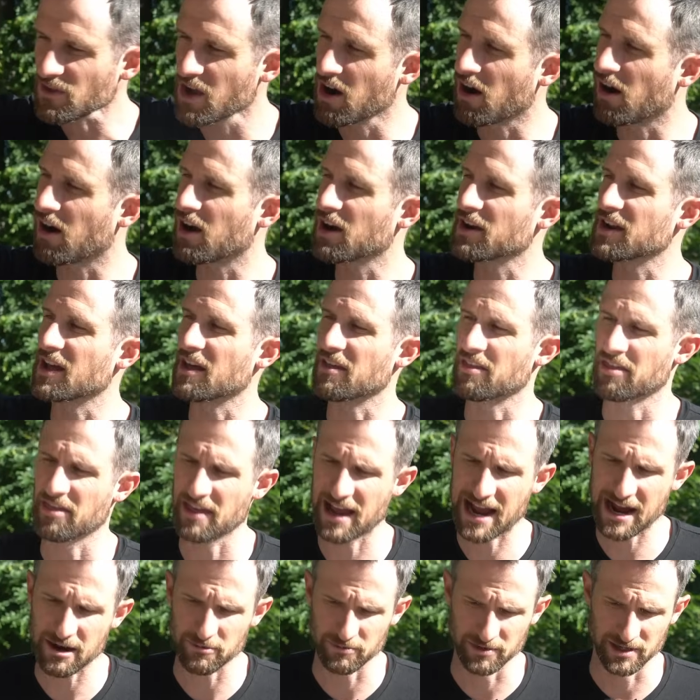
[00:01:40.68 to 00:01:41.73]
on
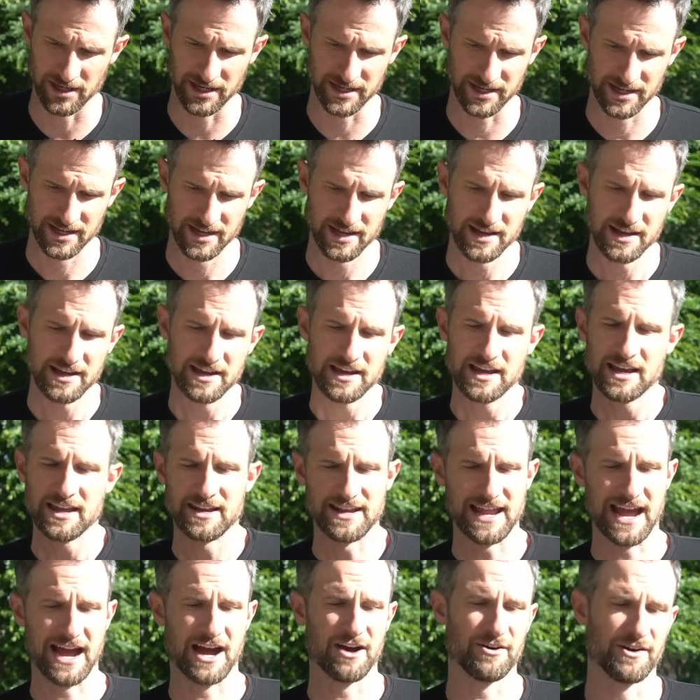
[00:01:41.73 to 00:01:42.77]
that one.
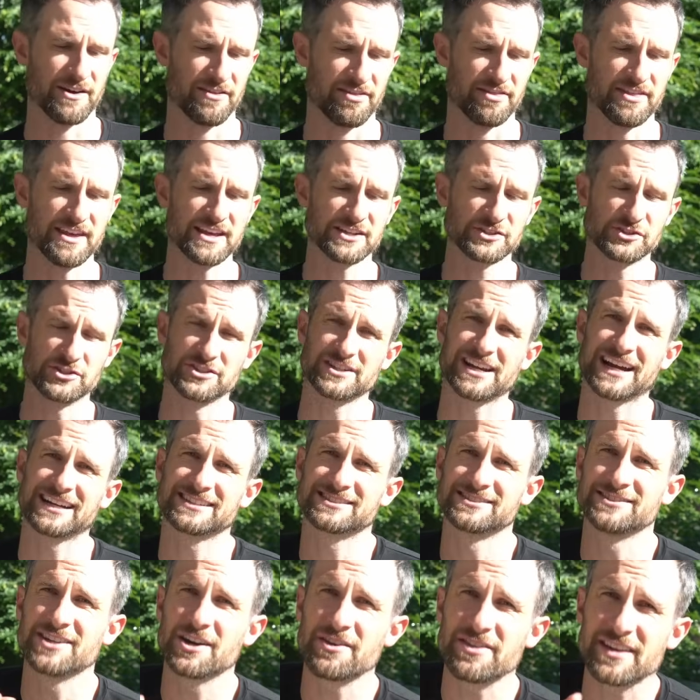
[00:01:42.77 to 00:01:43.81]
Now this, you
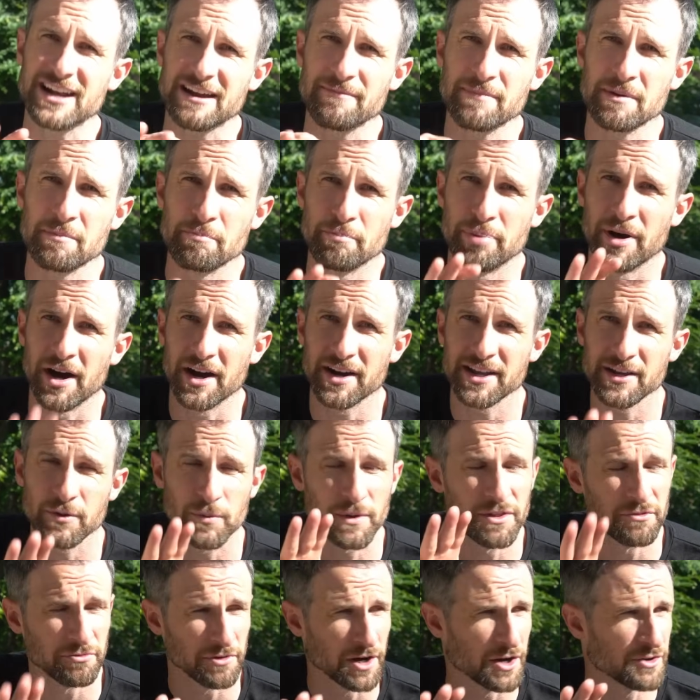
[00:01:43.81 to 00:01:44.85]
guys know that I've been putting
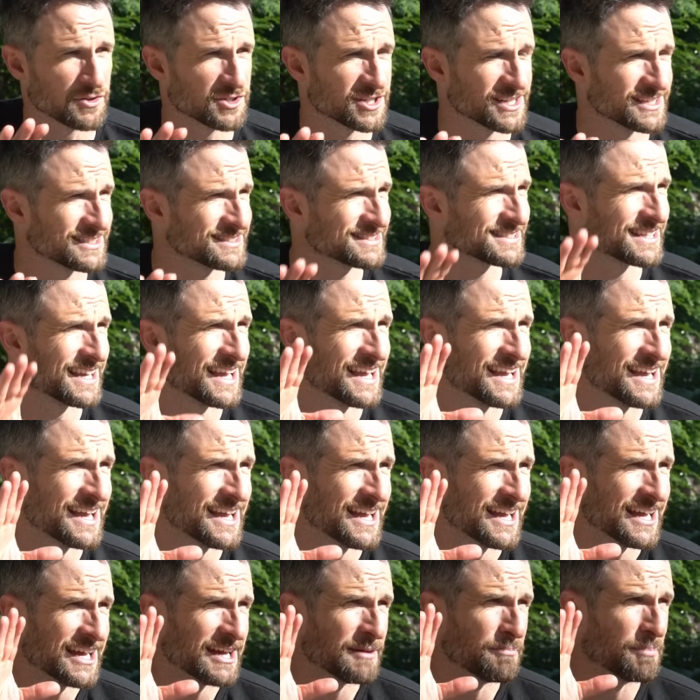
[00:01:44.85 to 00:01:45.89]
with roaches,
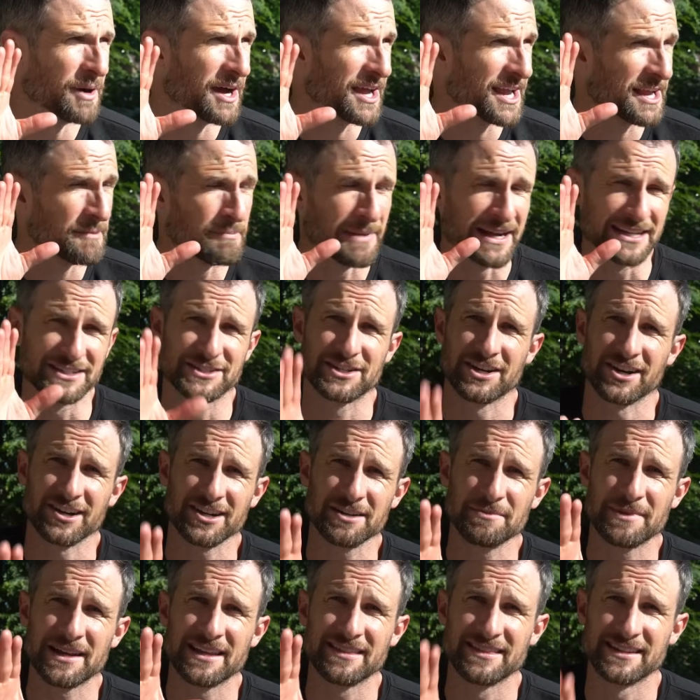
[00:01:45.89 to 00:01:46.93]
but in my
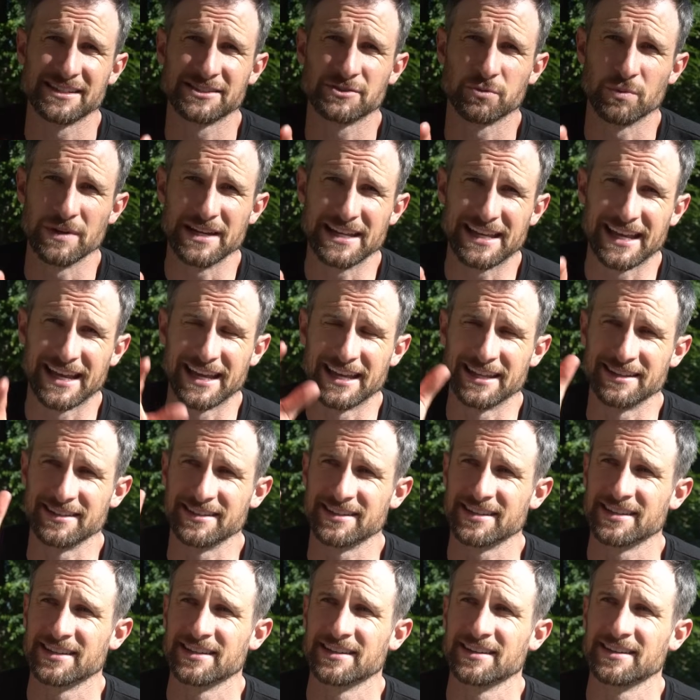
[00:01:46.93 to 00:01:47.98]
tournament this
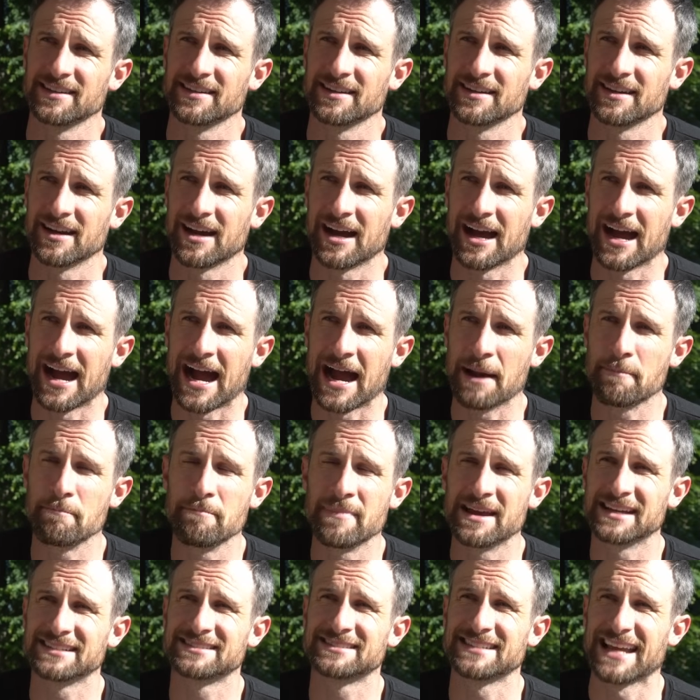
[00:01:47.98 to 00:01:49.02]
weekend, I
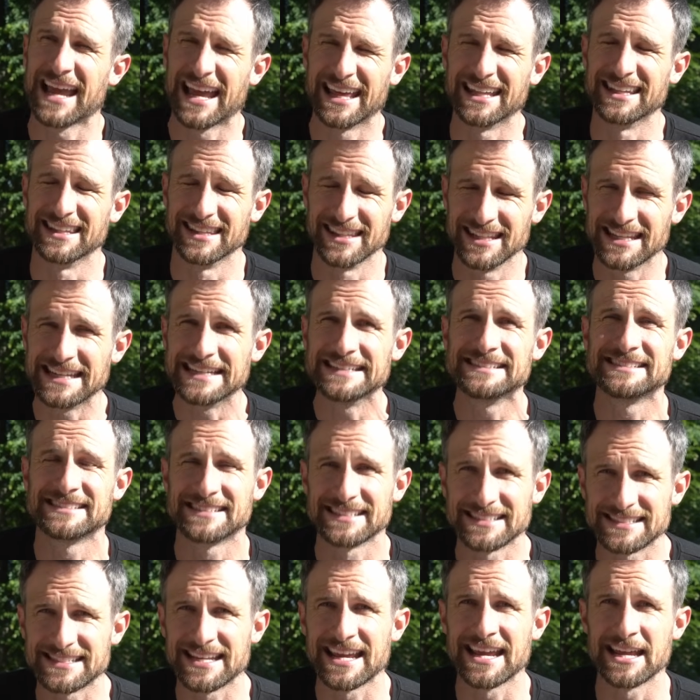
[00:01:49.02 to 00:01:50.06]
missed at
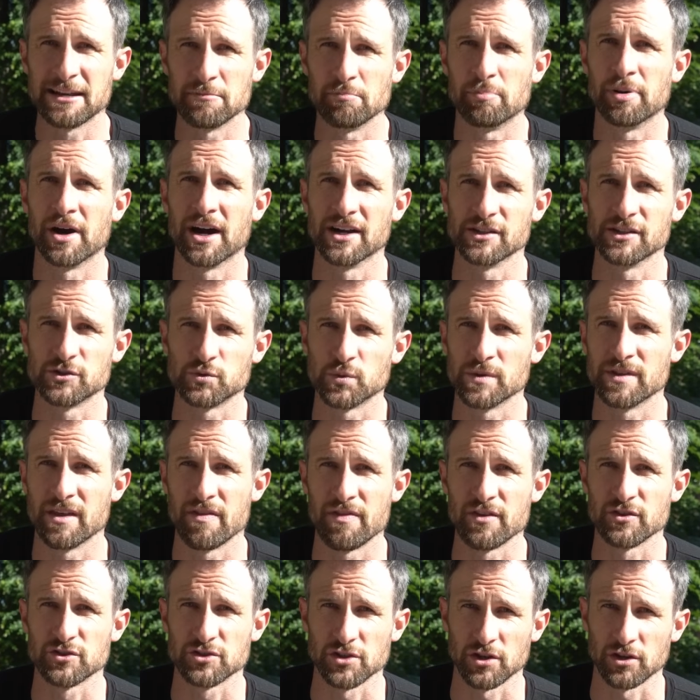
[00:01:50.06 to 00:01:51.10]
least 10 putts within
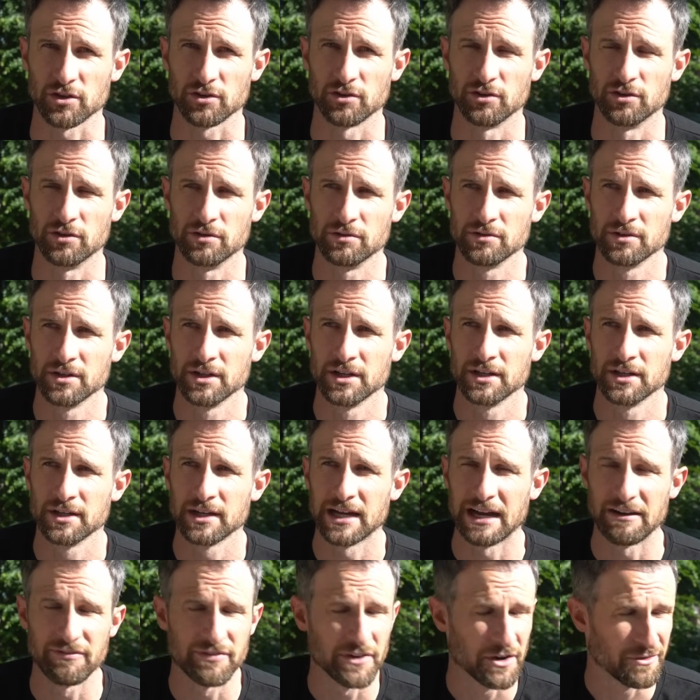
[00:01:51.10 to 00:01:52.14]
the circle.
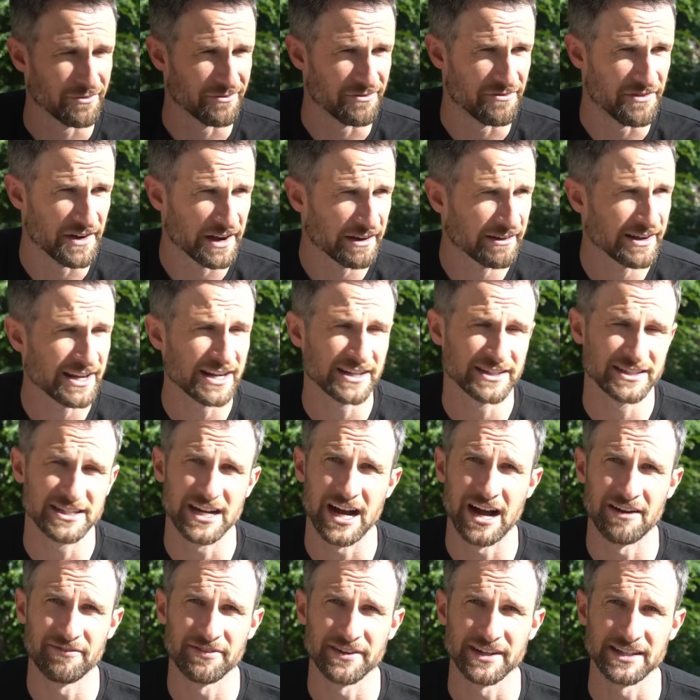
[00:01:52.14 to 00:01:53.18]
I felt very
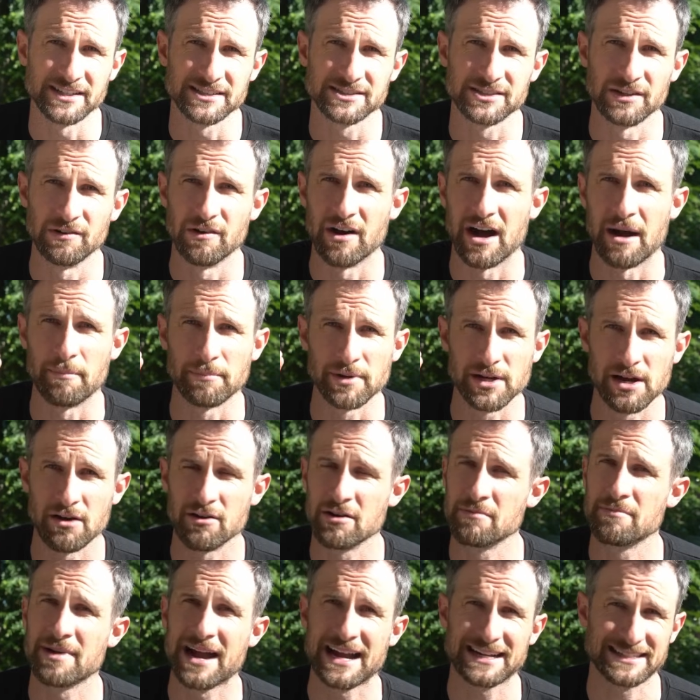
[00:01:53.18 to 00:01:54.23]
unconfident, so I'm
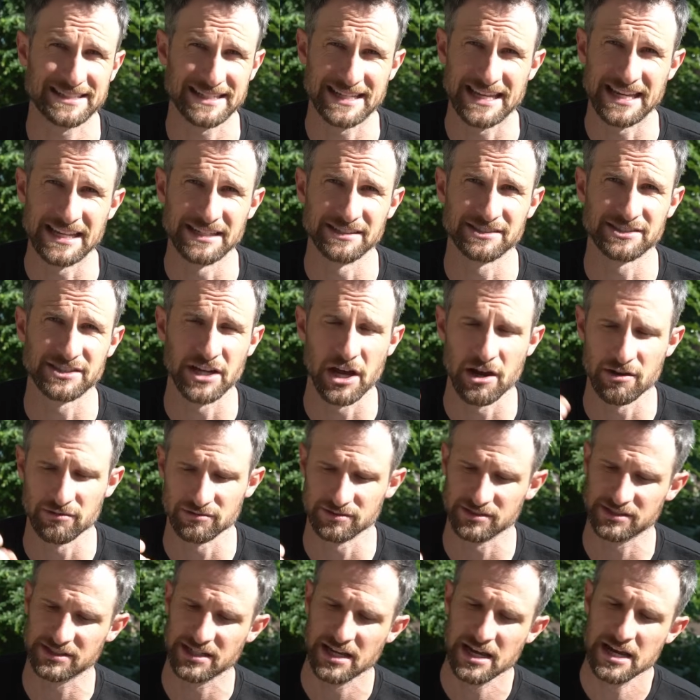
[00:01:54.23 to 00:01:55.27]
going back to
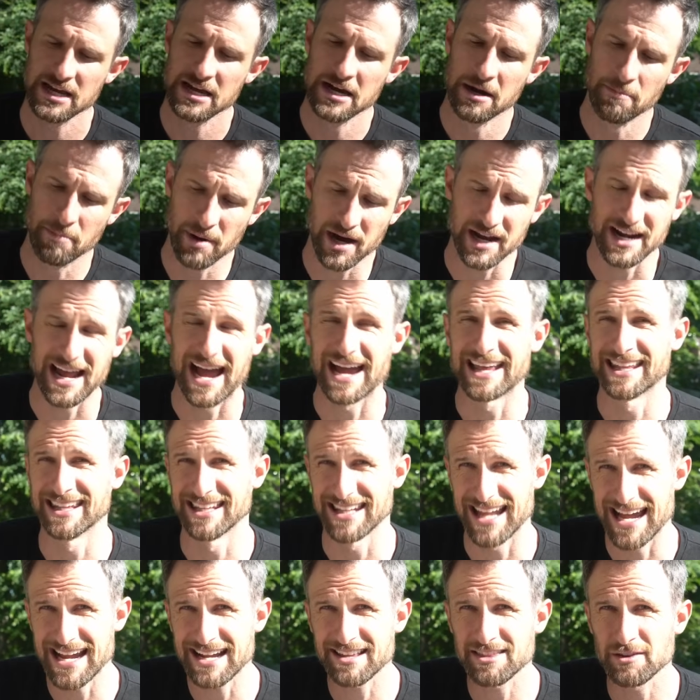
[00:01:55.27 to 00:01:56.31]
Keystones. But I
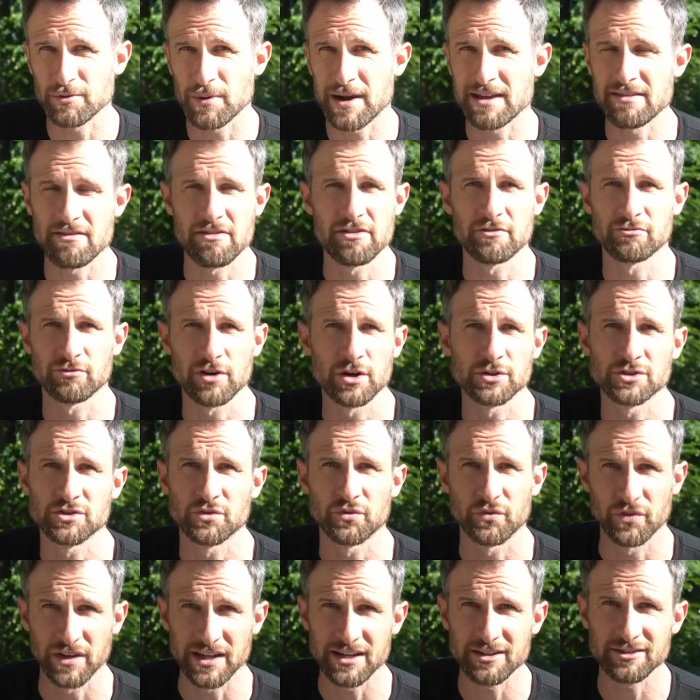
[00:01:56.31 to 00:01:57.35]
like the way that the roach
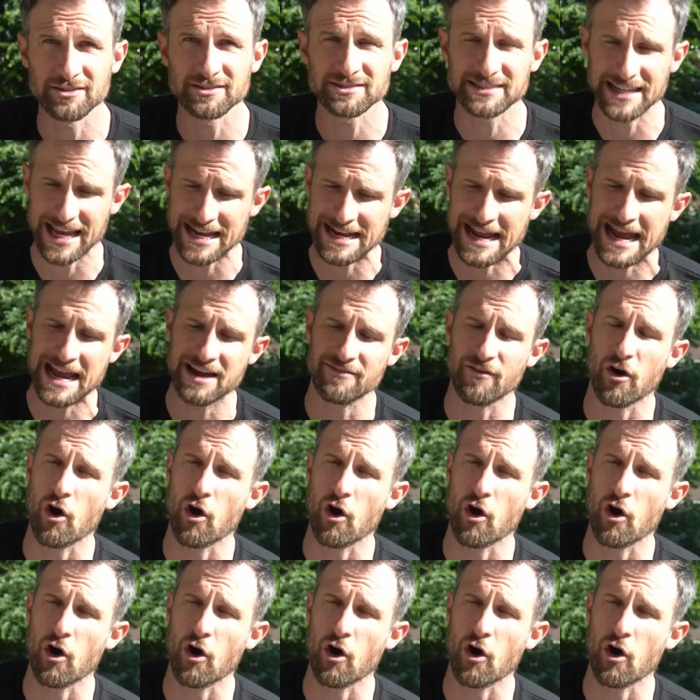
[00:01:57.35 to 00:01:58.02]
feels, and I have